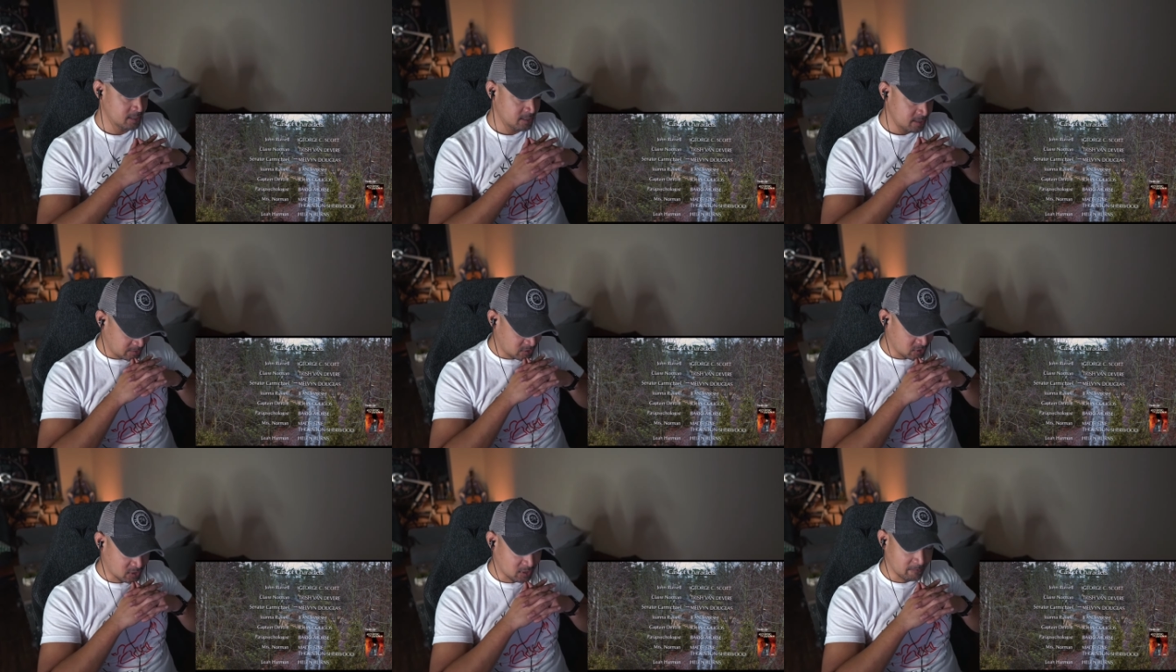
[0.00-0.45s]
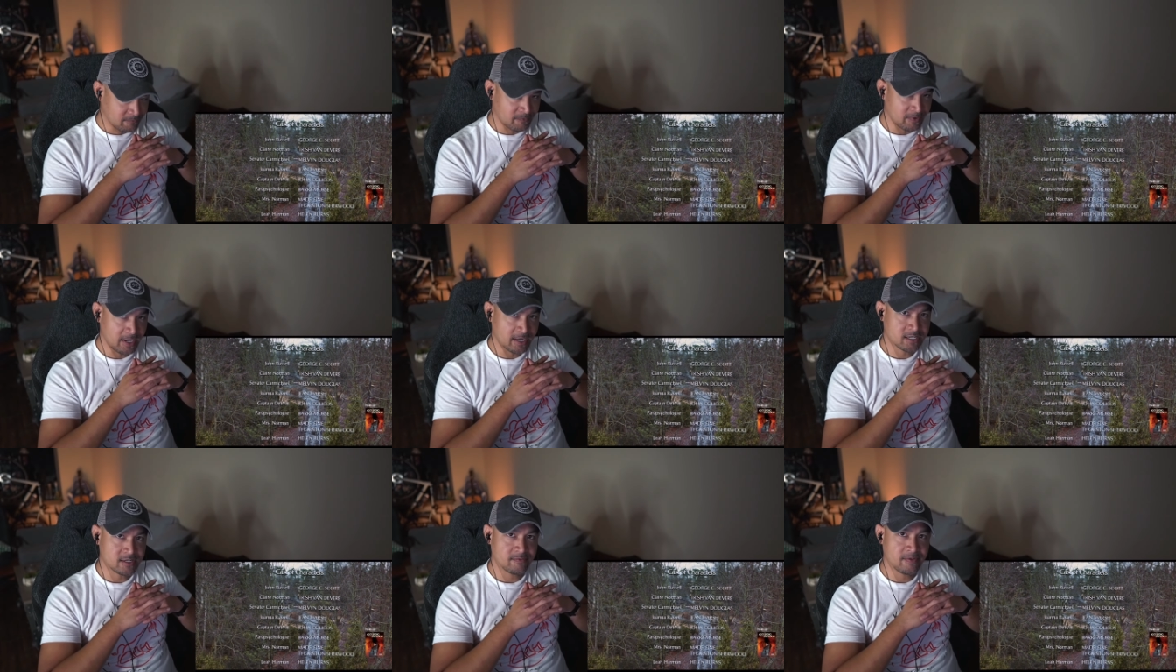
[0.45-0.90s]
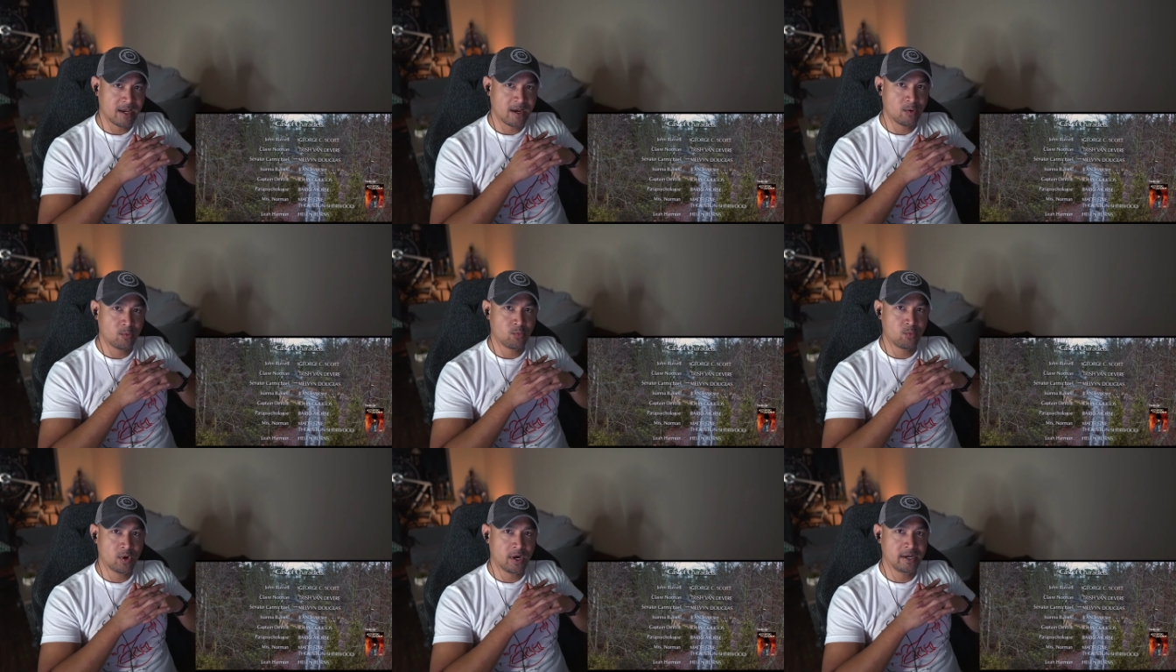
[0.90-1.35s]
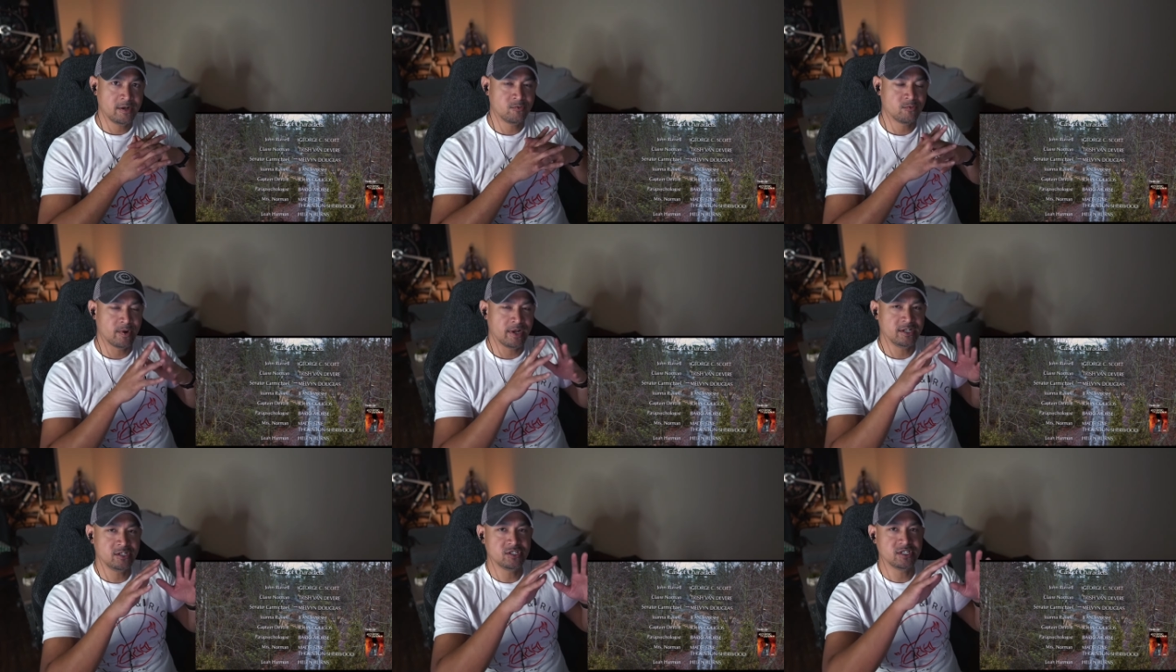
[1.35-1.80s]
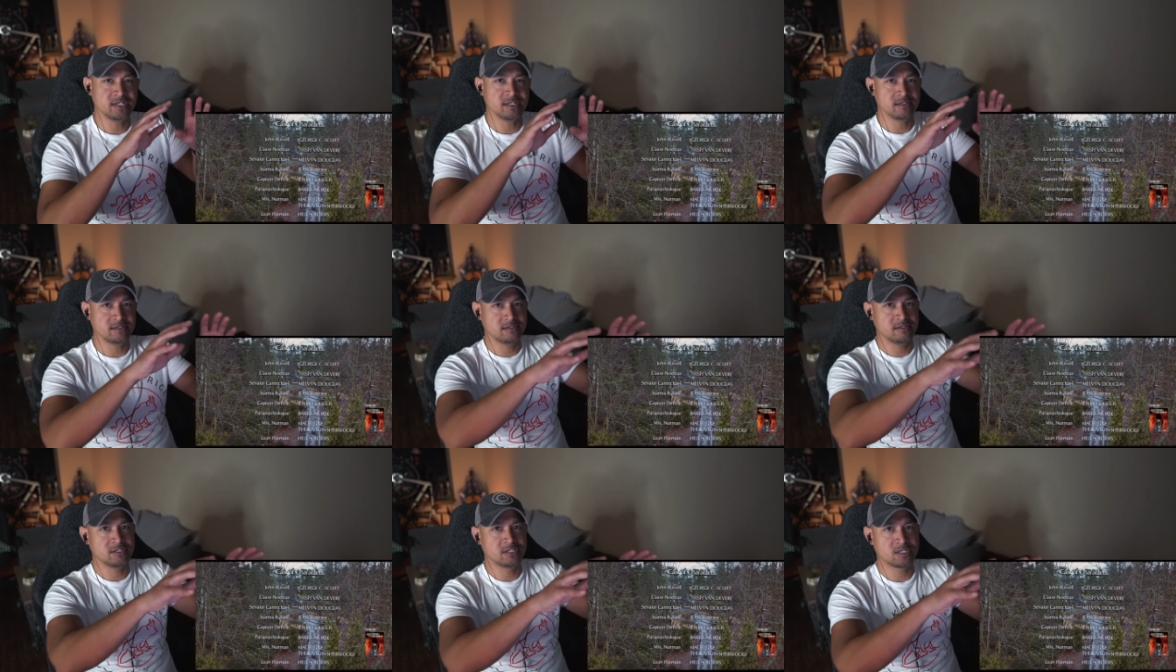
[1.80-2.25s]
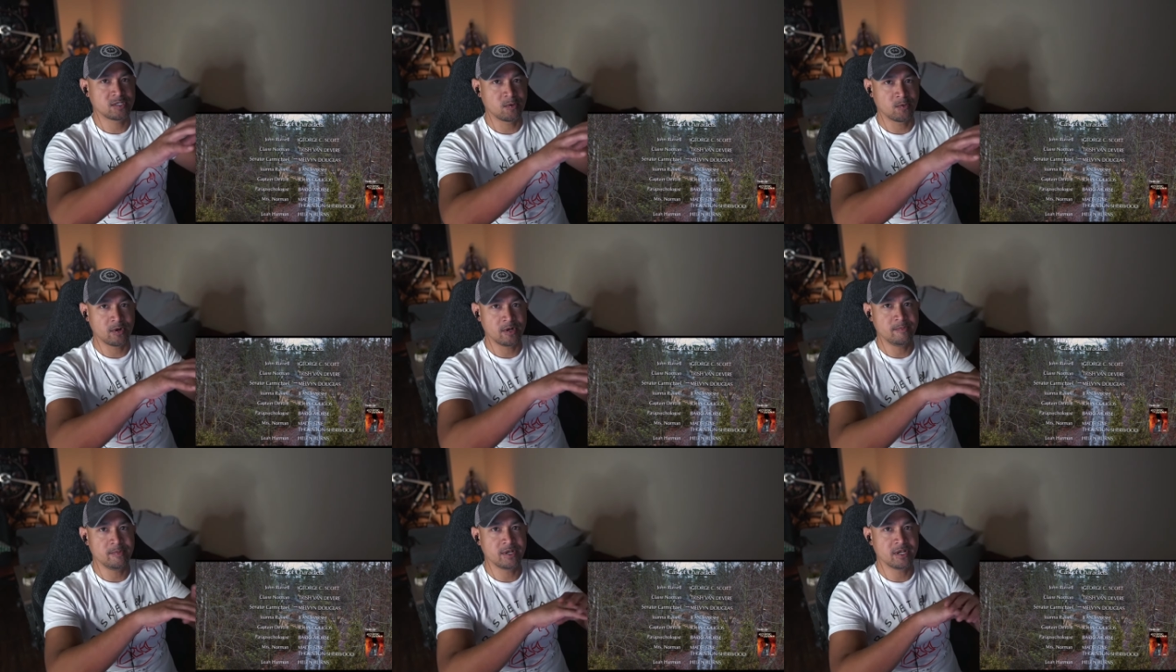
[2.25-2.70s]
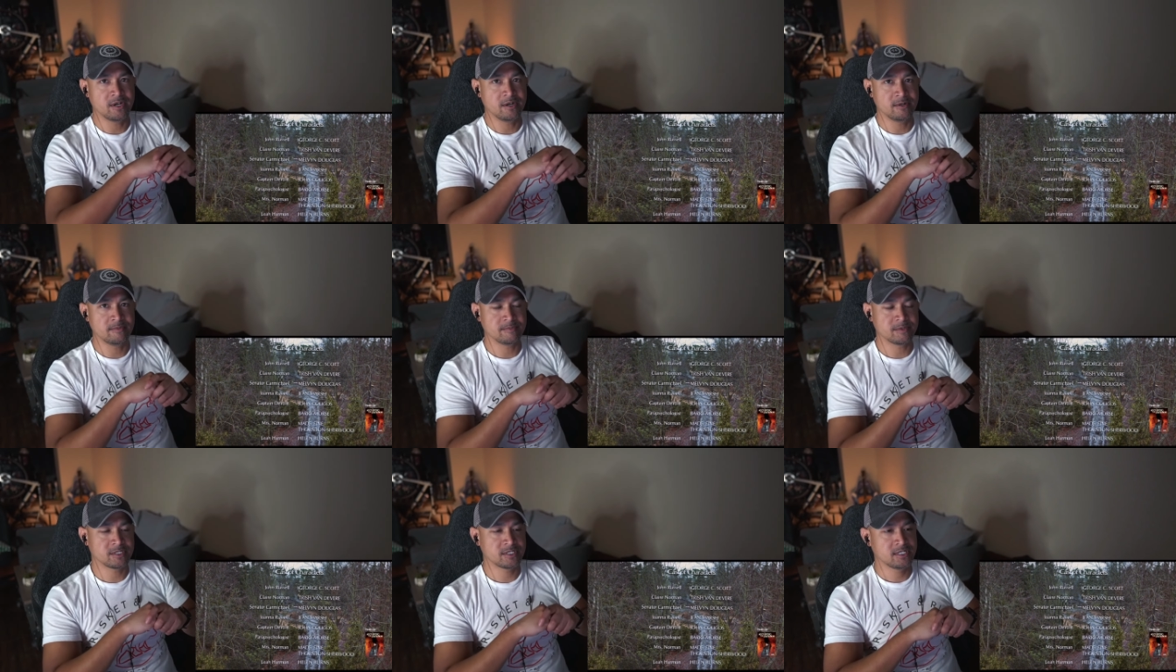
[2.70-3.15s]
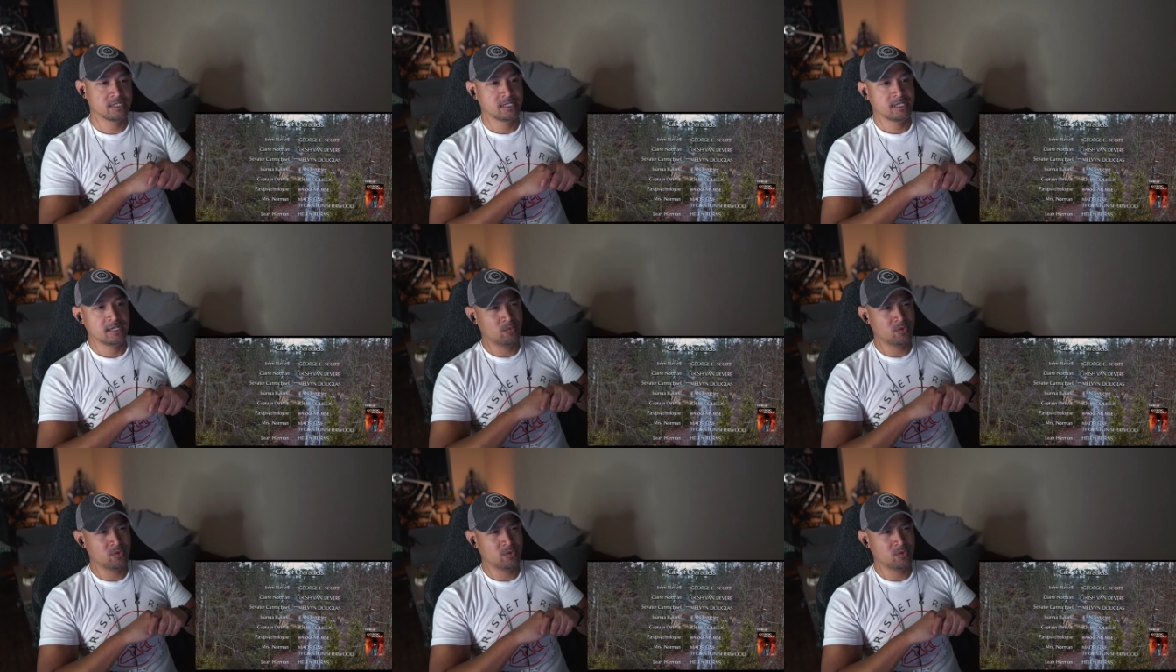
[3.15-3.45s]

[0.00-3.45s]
just the fact of how wide-ranging the story becomes.